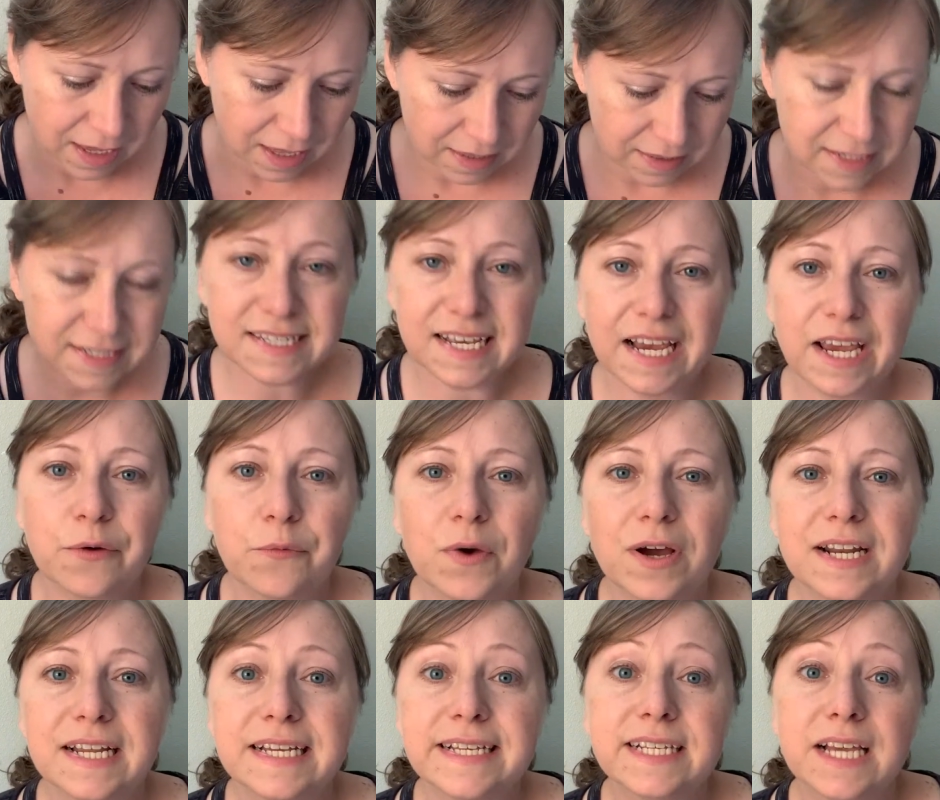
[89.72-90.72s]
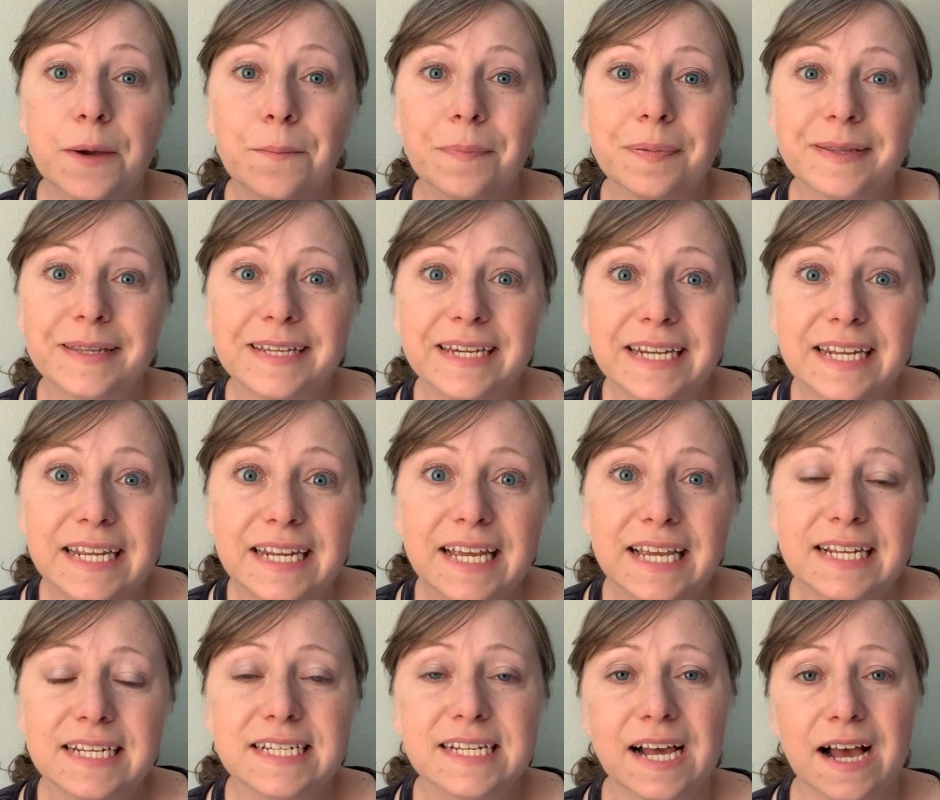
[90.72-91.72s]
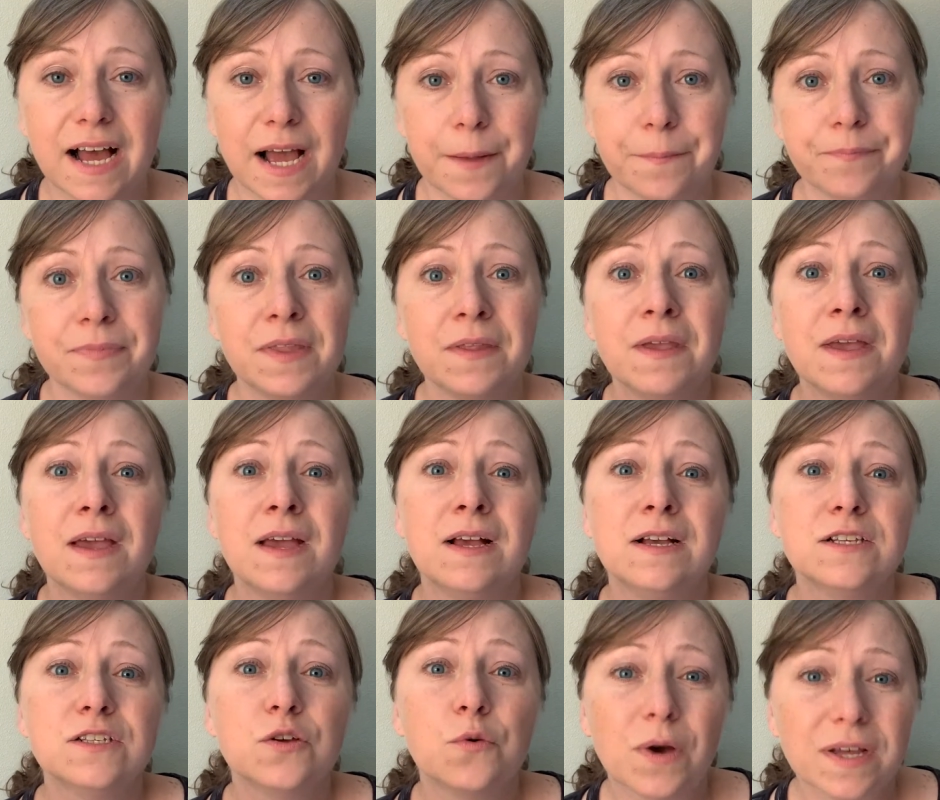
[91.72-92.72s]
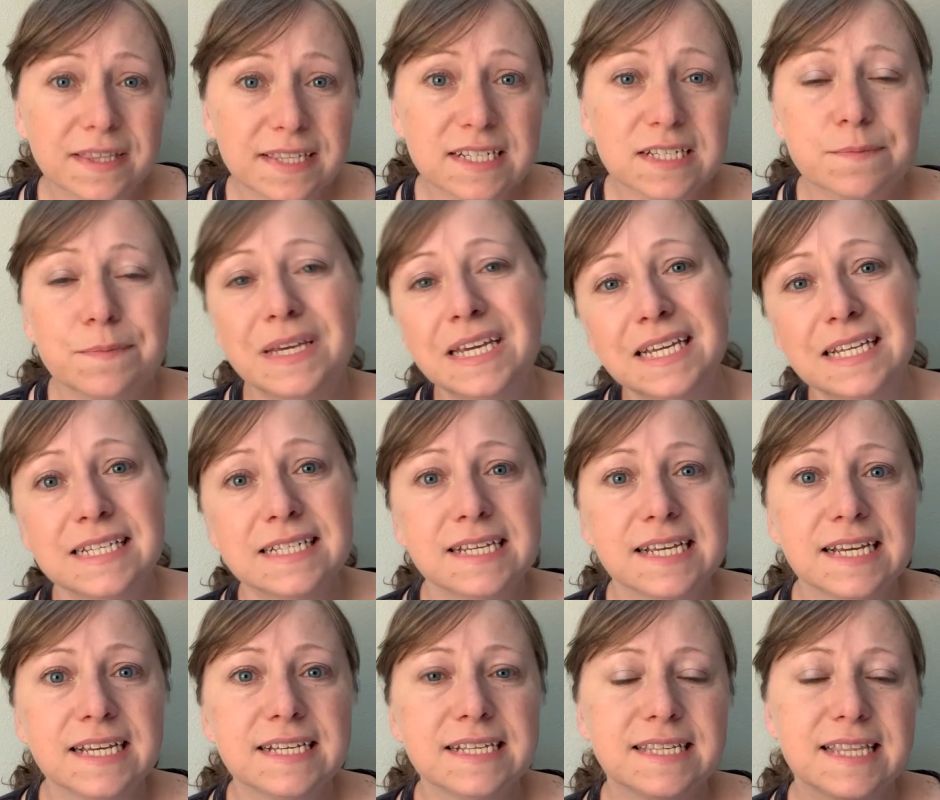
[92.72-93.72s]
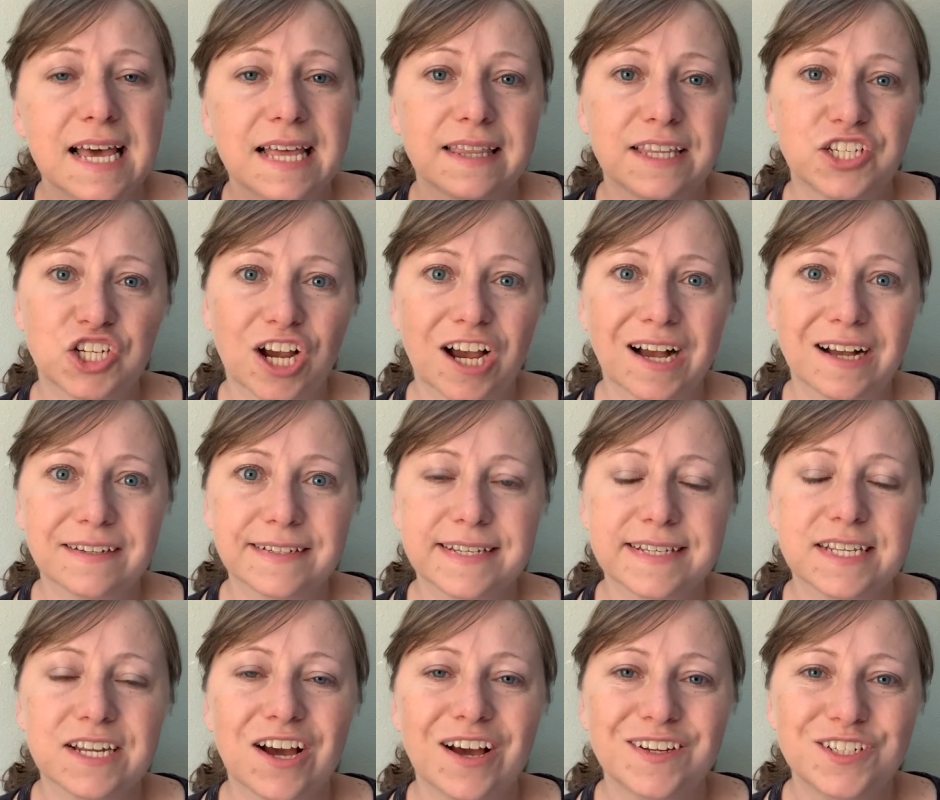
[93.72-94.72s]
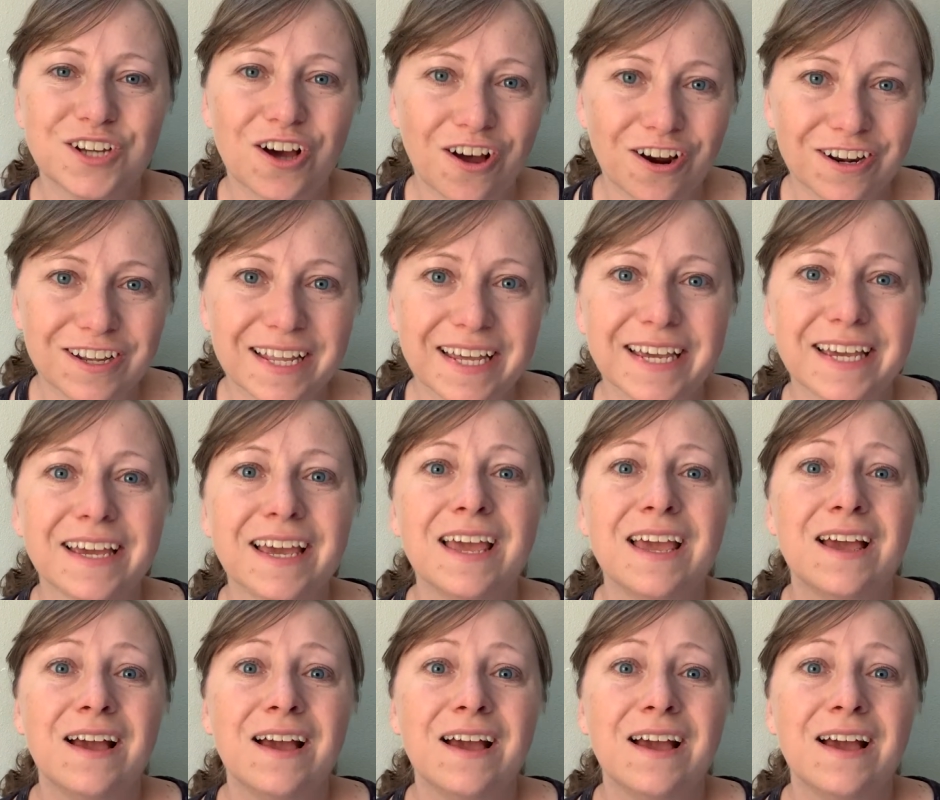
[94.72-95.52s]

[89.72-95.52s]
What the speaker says: The second one is completed in time. So what this means is that the child is not dawdling.